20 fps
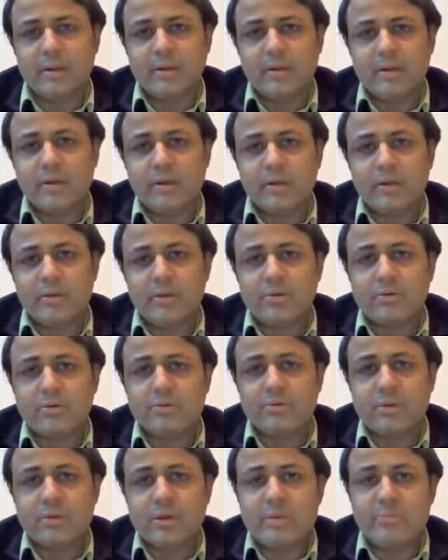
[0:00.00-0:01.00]
In order
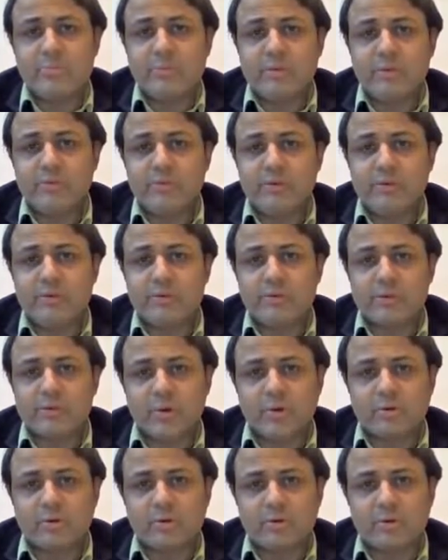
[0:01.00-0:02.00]
to keep my video
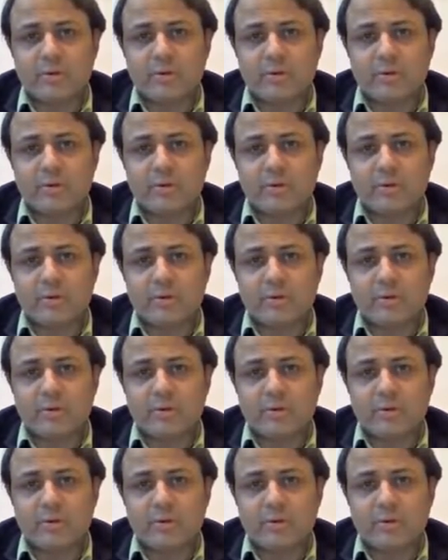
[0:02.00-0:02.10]
short,